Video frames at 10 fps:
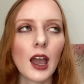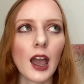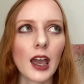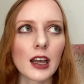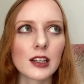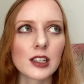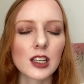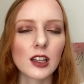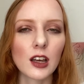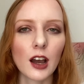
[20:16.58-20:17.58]
And
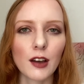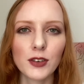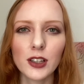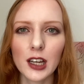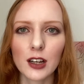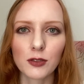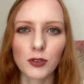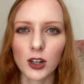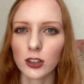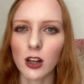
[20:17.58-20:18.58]
I feel like
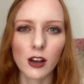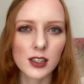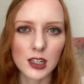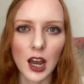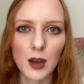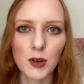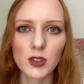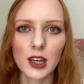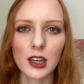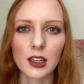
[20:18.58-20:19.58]
for the longest time, it was
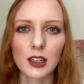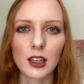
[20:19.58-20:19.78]
like,